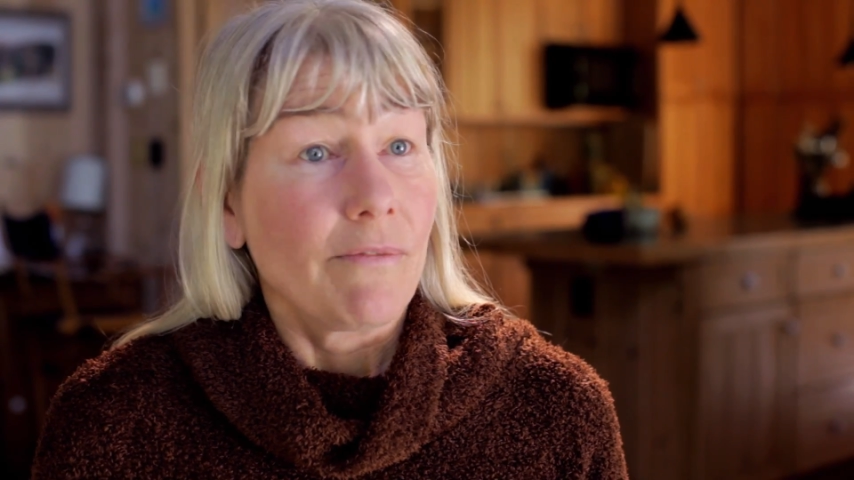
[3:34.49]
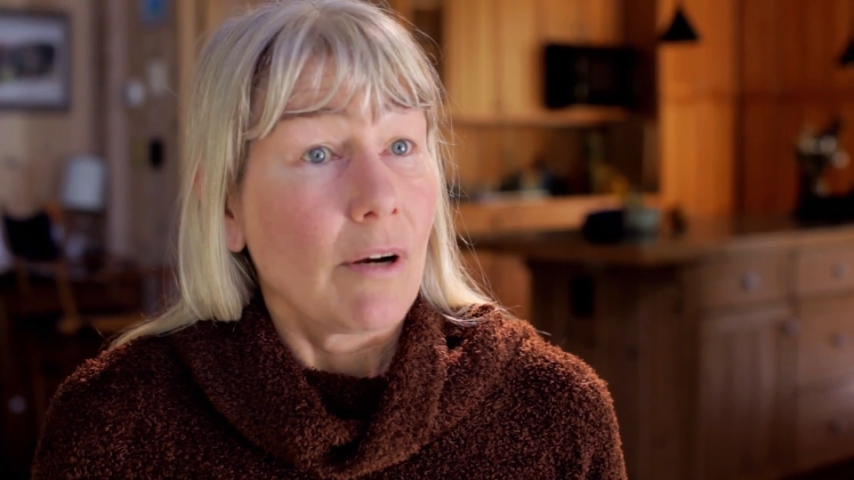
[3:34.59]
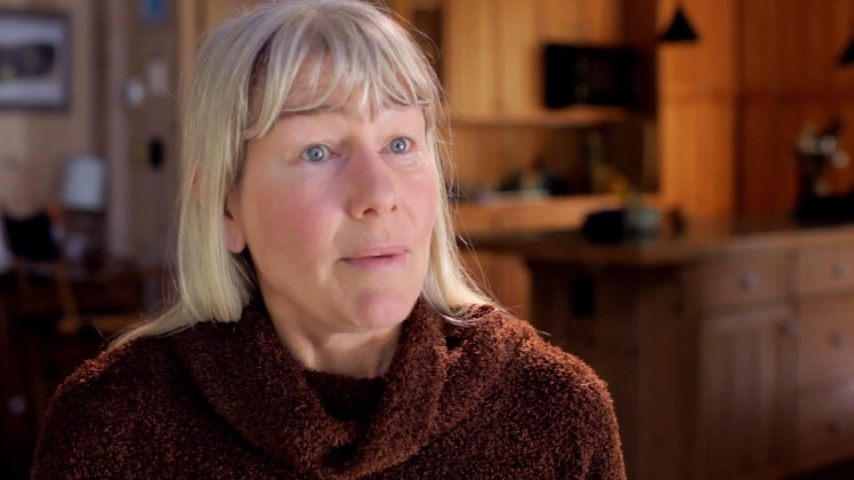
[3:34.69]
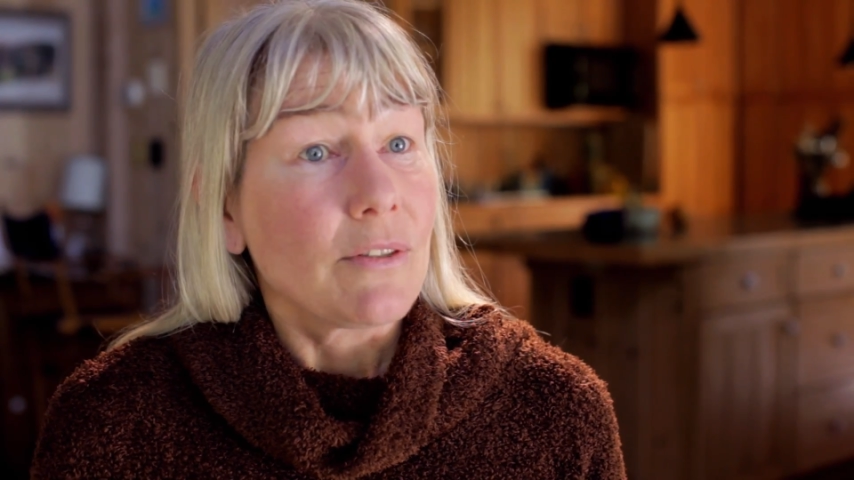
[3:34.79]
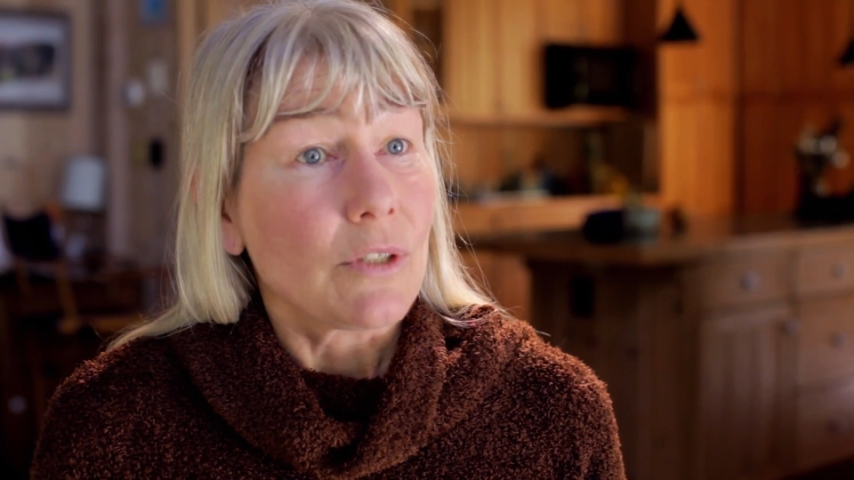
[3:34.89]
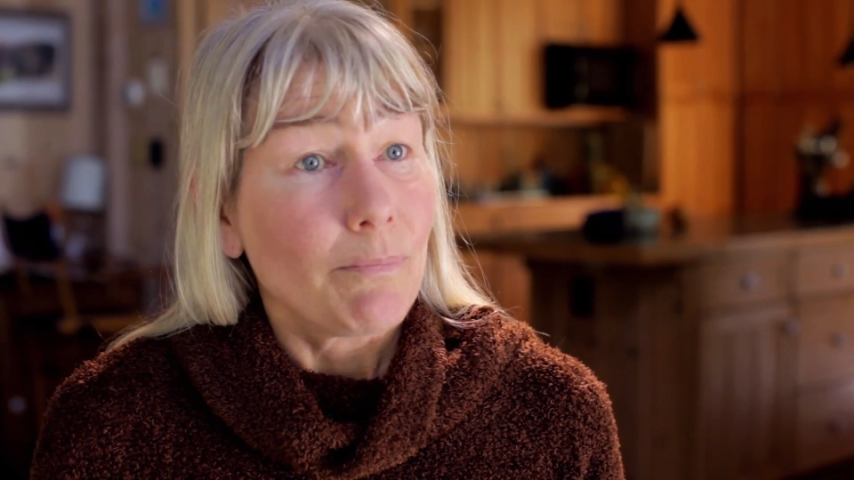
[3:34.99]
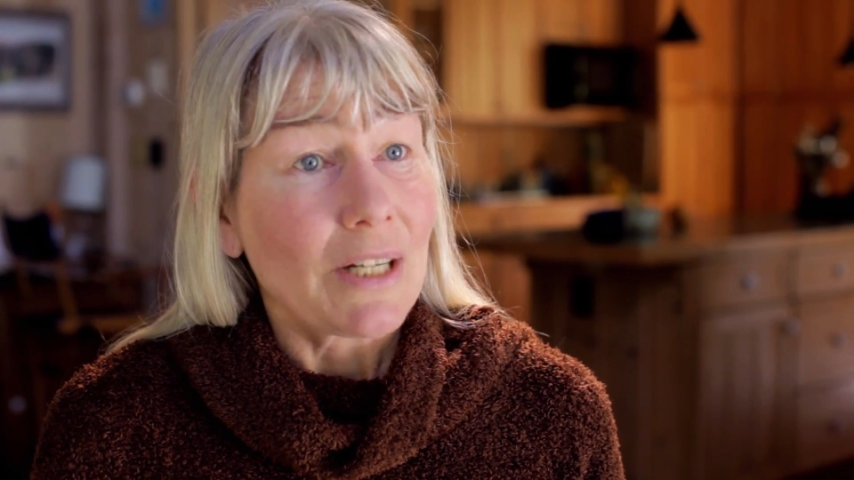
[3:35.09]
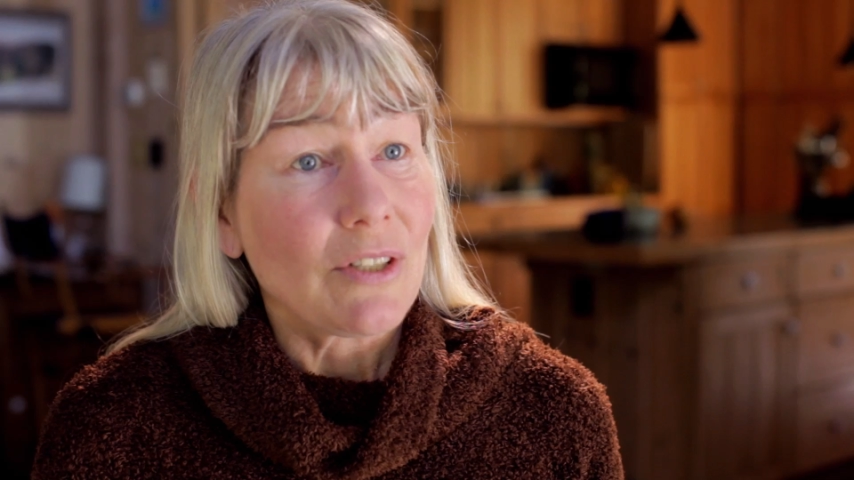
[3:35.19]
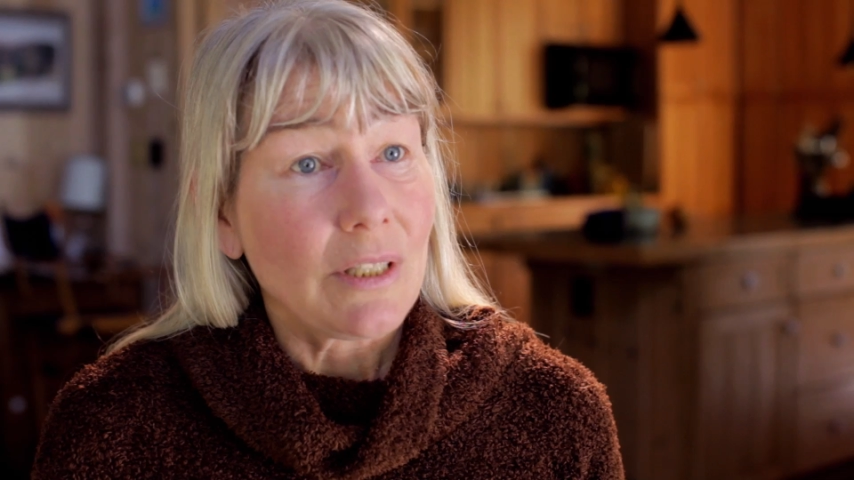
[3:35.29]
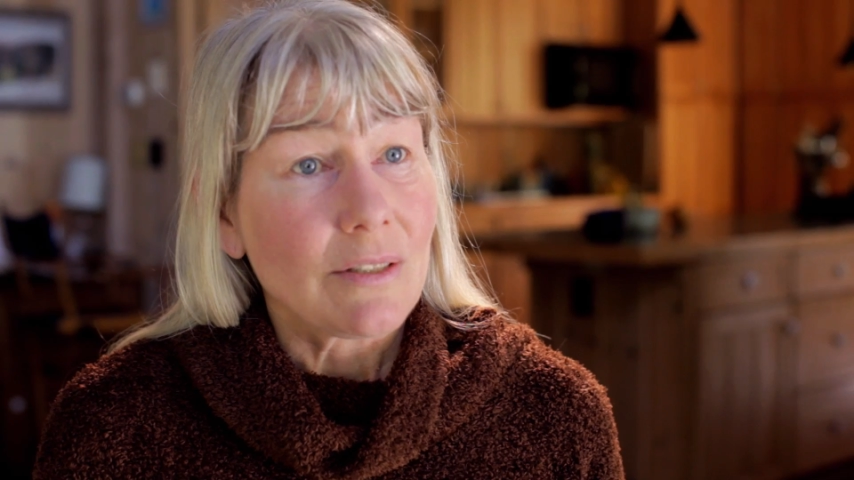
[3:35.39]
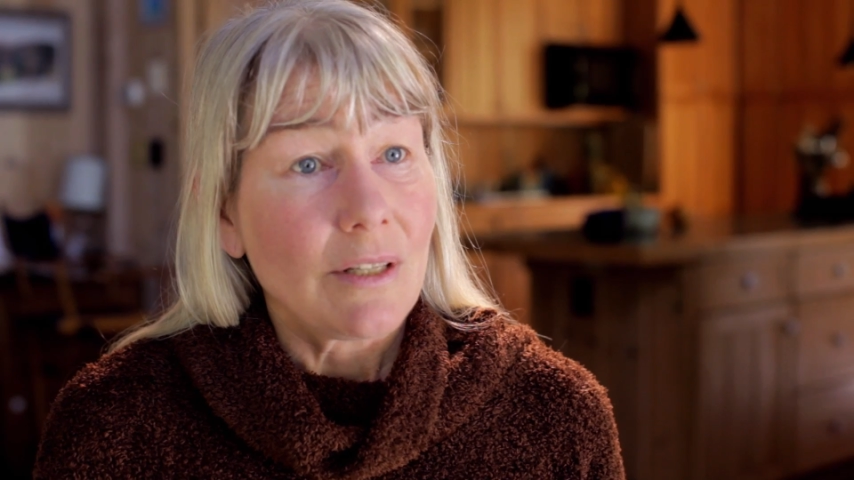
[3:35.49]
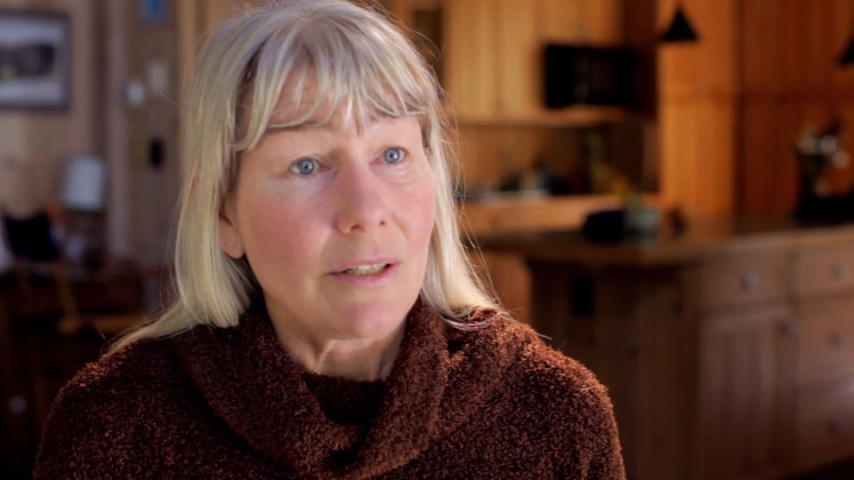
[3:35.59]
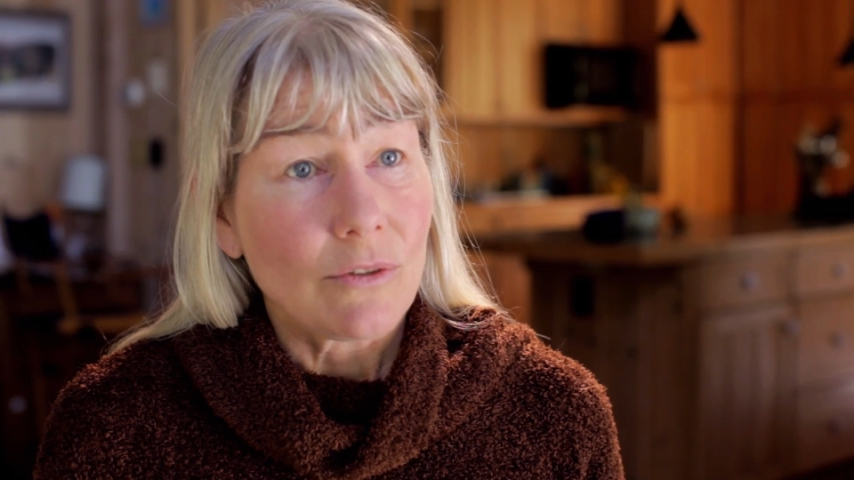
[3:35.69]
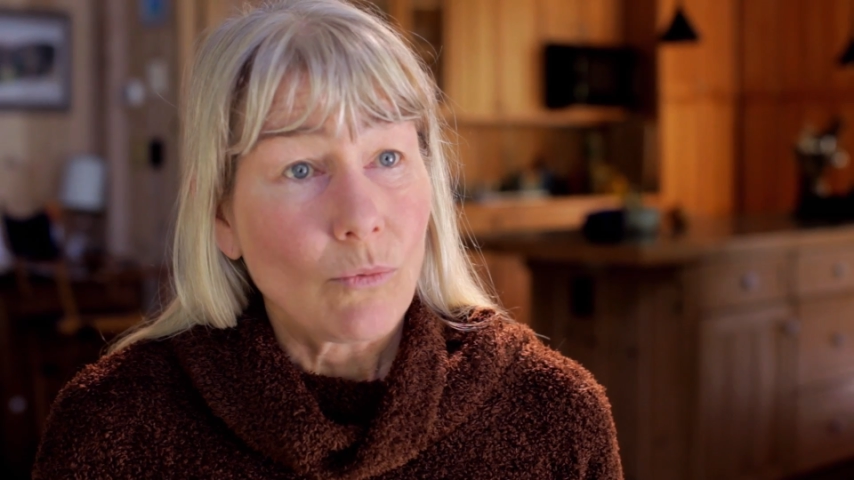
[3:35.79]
environmental specialist that has